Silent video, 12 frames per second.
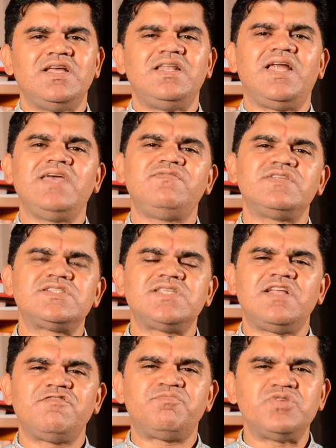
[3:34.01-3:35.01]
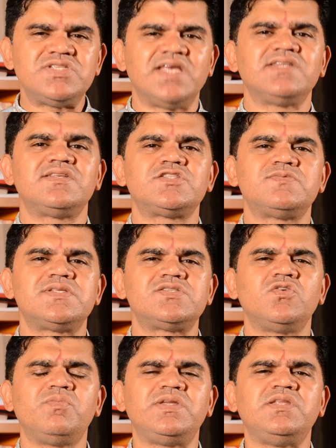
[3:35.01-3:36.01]
Life itself presents us with
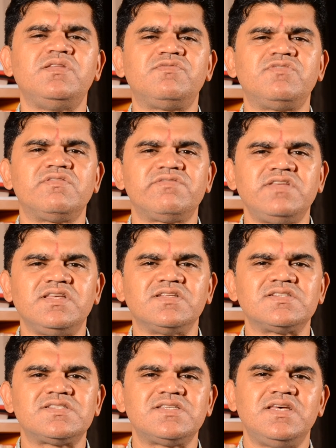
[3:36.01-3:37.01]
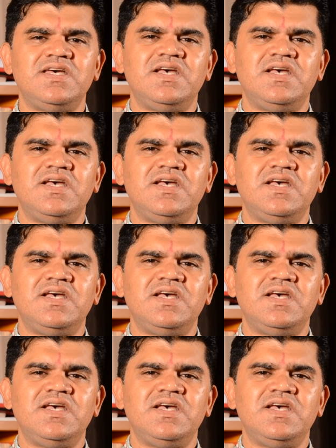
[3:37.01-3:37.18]
so many different things